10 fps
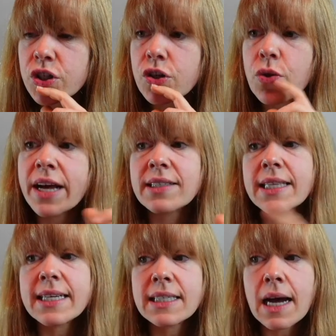so that's
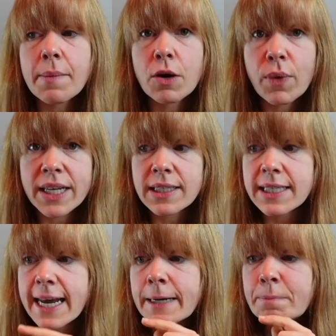this coming
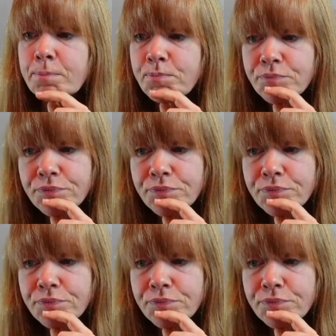Wednesday,